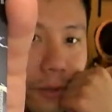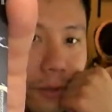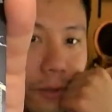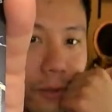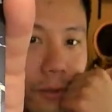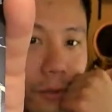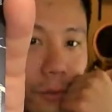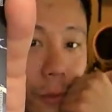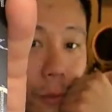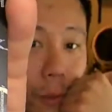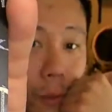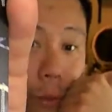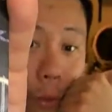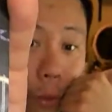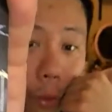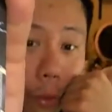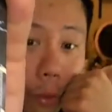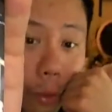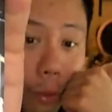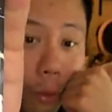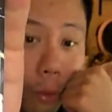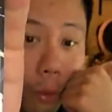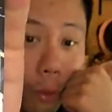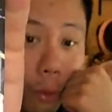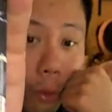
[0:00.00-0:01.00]

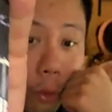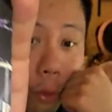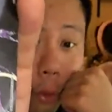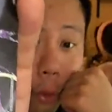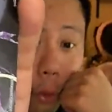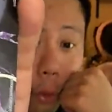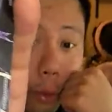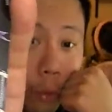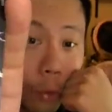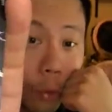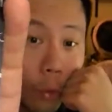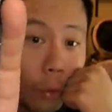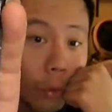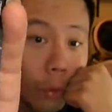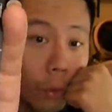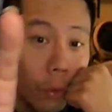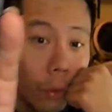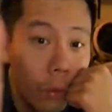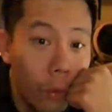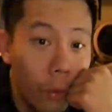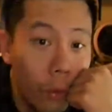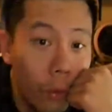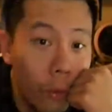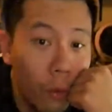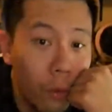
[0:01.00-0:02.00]

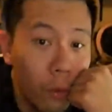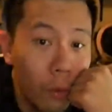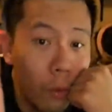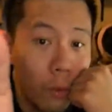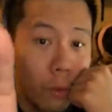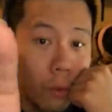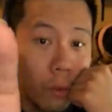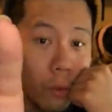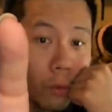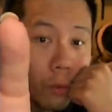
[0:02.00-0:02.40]
This person isn't speaking.